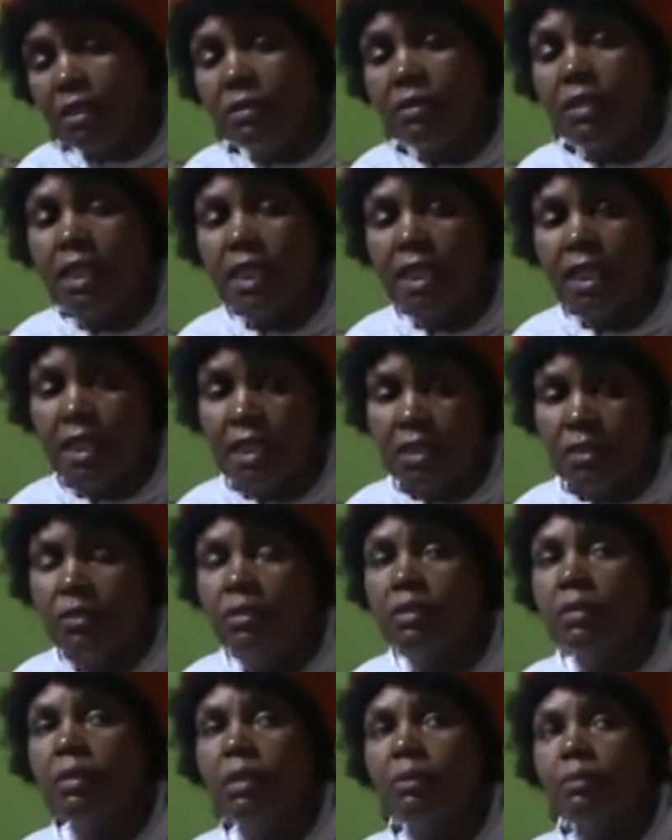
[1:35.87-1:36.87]
when I get
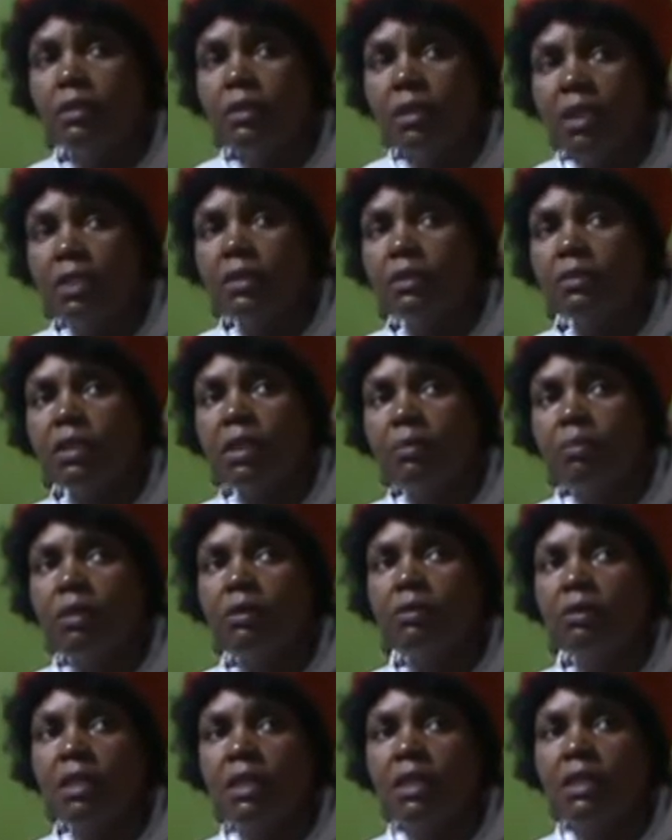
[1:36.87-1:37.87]
home I'm going to talk
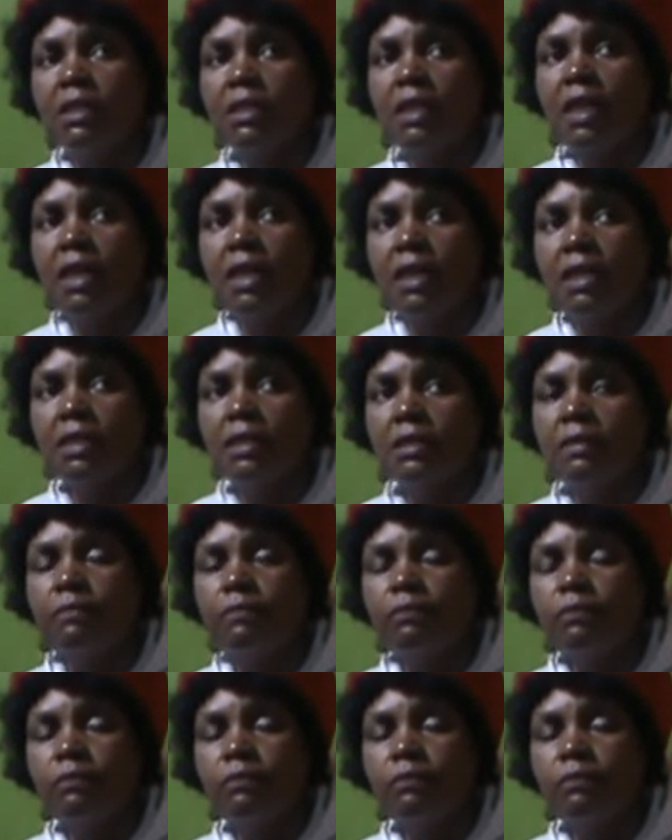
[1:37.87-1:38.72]
about these guys.